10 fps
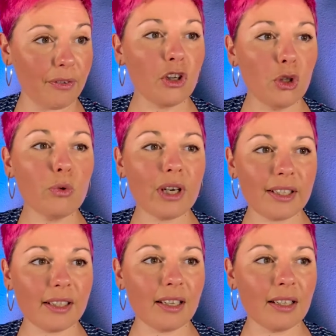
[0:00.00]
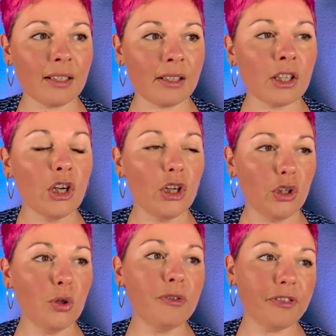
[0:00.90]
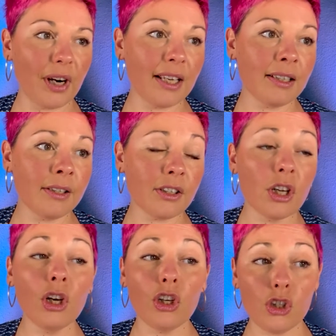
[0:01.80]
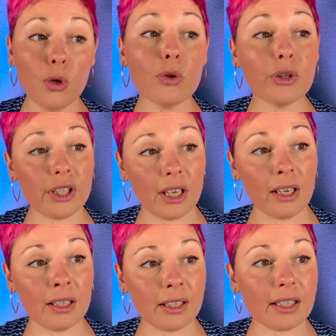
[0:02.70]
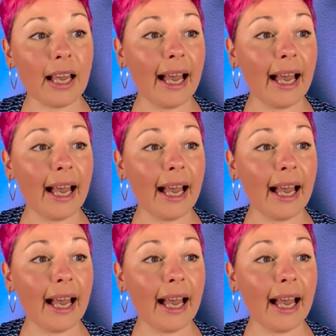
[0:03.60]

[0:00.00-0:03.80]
New residence, new friends, new routines,